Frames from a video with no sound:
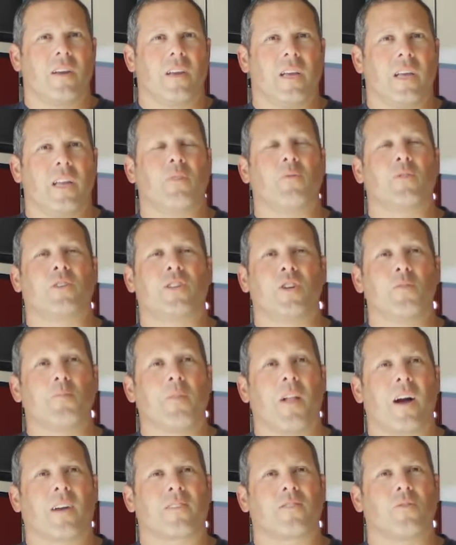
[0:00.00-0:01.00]
And it was 2
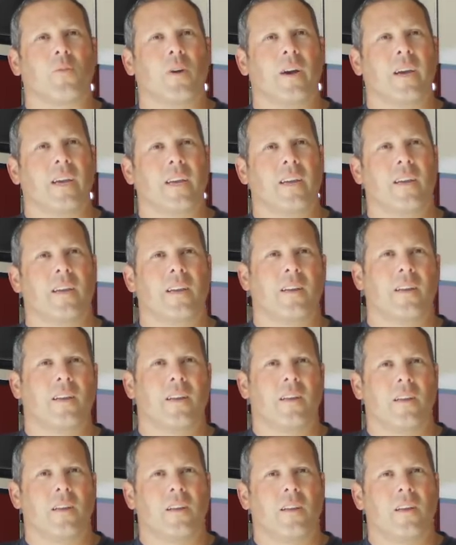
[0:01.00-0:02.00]
blocks away.
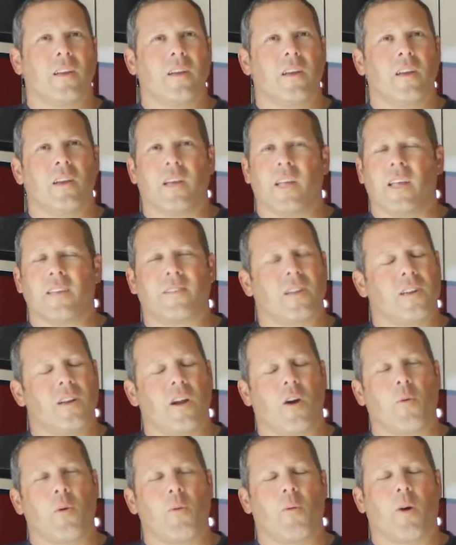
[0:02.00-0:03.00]
They said,
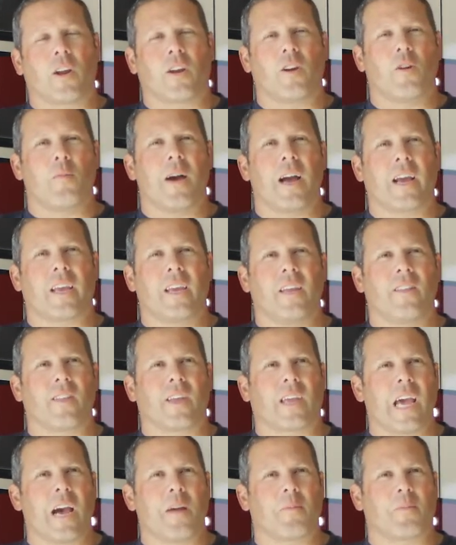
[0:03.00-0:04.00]
"No, we want to go back in."
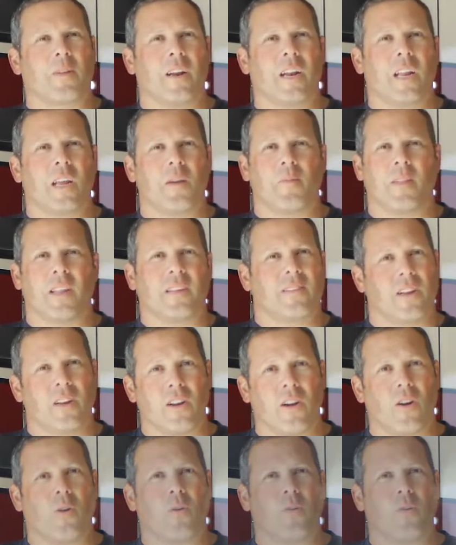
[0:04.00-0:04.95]
The captain and him, and they said, "No,